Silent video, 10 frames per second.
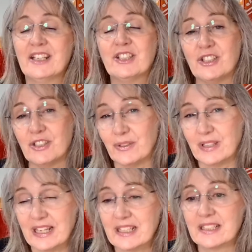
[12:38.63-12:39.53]
To do
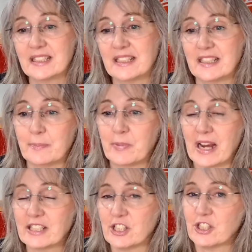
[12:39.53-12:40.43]
this, the
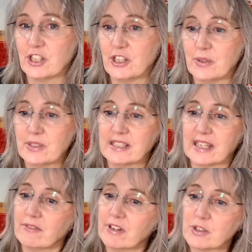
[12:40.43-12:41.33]
practitioner uses
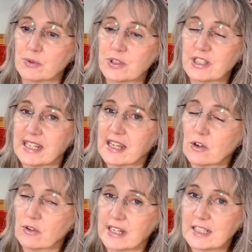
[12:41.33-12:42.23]
a ritual stick
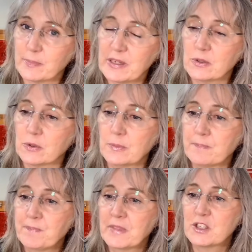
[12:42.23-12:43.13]
or a spindle
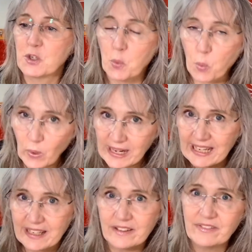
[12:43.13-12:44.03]
to
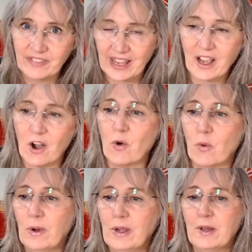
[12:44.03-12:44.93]
weave their
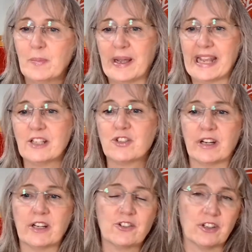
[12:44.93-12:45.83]
goal by
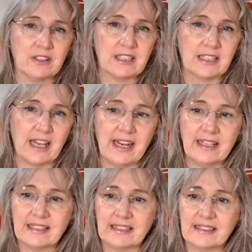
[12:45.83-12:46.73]
entering a trance
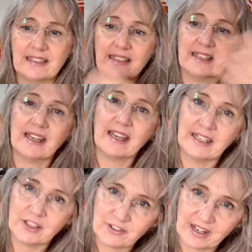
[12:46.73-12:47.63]
state
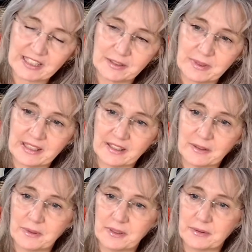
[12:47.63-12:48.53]
and interacting with the
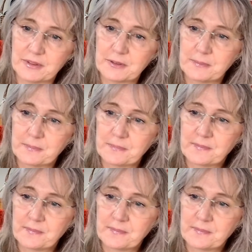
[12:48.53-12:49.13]
other worlds.